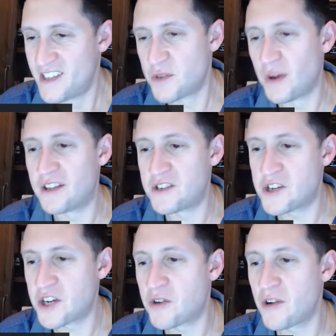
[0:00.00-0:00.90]

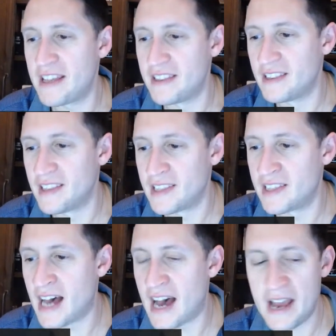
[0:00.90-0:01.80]
Zoologists should create
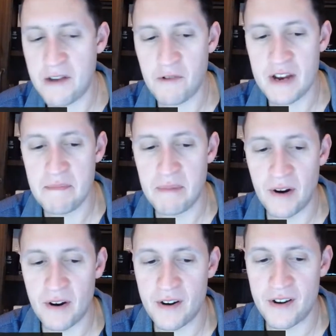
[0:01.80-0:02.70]
Lyrie
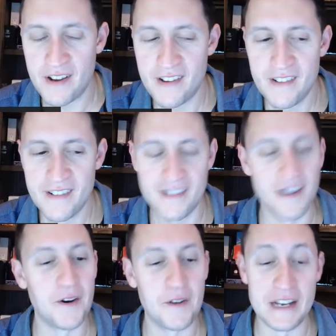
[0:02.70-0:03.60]
Bird.
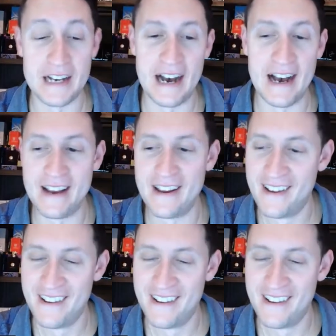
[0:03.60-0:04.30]
Oh, God.